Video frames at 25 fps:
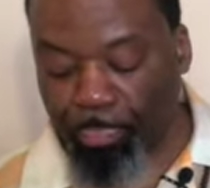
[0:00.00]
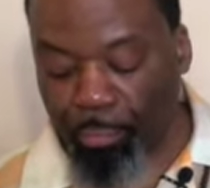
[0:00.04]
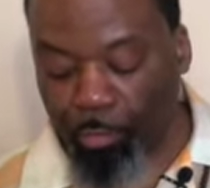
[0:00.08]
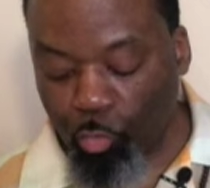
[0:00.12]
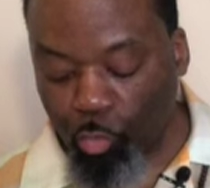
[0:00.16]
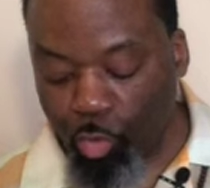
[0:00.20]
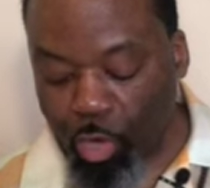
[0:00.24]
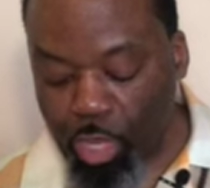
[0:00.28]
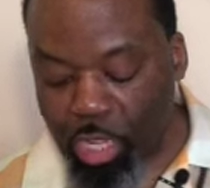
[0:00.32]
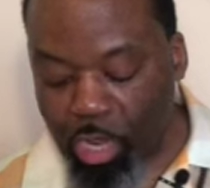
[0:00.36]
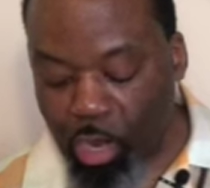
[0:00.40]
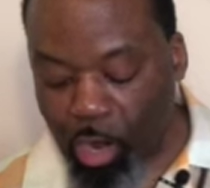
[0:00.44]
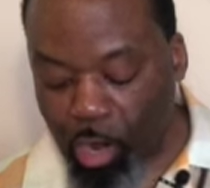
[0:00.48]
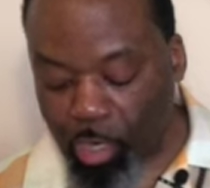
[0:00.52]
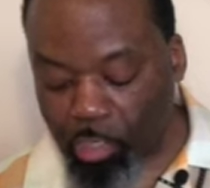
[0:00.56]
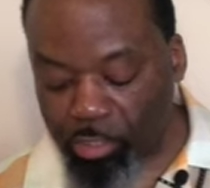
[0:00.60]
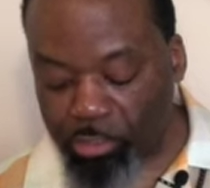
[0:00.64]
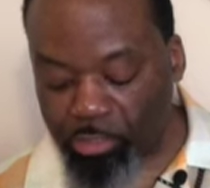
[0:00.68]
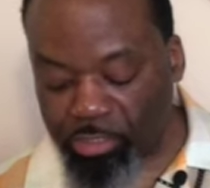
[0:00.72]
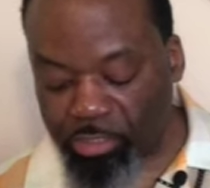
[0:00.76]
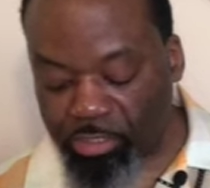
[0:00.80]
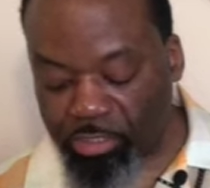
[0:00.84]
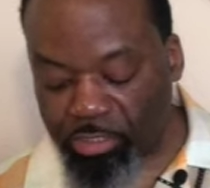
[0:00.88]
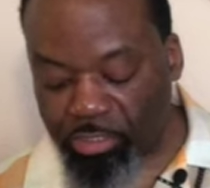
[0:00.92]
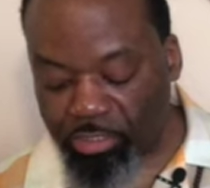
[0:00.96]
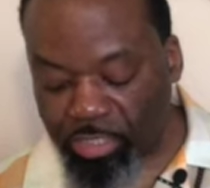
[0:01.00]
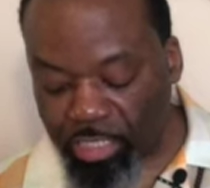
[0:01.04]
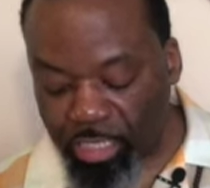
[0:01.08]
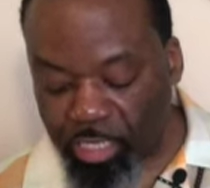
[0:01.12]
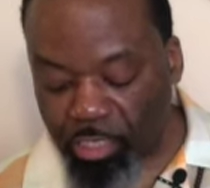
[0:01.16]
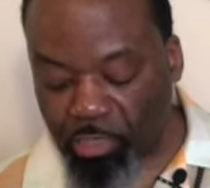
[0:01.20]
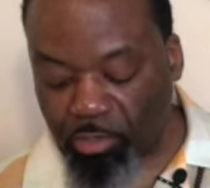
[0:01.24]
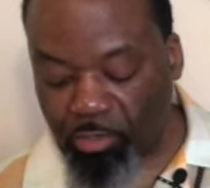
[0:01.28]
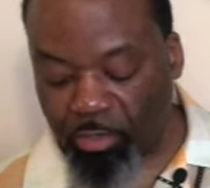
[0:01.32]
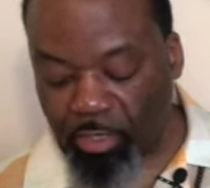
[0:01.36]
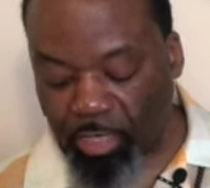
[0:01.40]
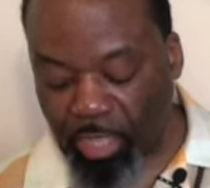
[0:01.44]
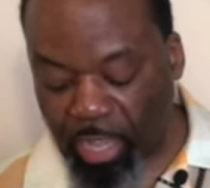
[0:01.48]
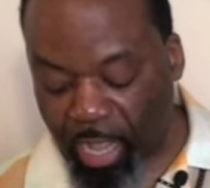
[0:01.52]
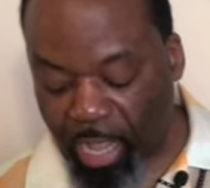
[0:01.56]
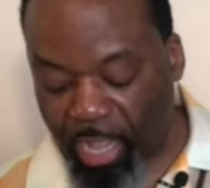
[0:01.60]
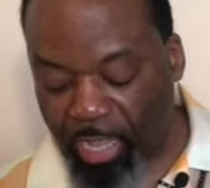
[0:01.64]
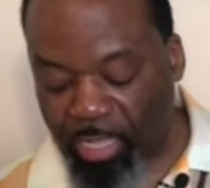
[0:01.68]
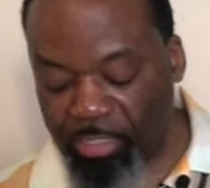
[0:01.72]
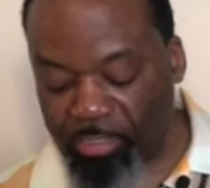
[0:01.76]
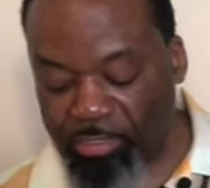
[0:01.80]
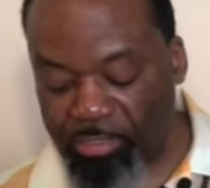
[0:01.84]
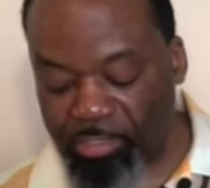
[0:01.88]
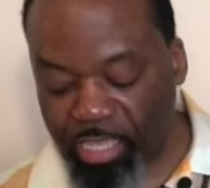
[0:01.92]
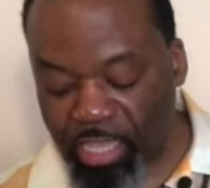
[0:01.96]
We are still God's.